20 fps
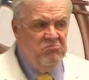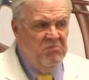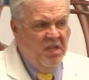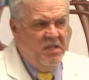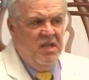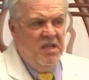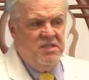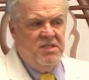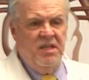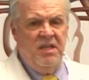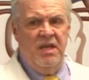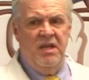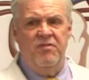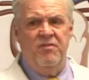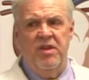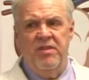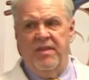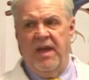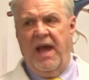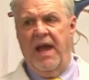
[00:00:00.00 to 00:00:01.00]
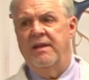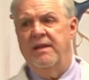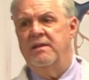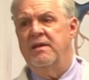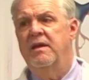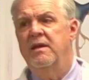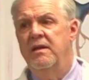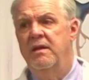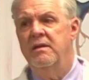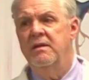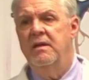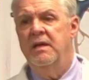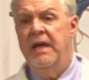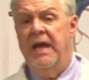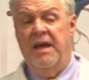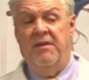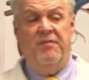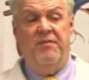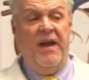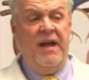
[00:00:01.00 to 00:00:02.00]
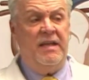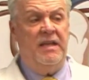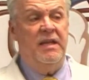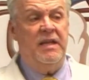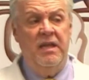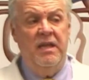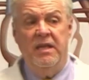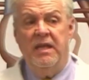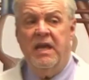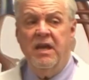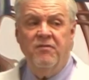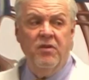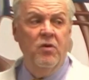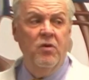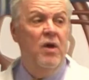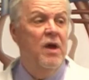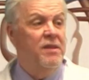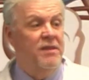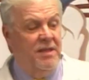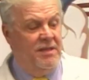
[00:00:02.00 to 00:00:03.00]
it doesn't give you that. In fact, it can give you, the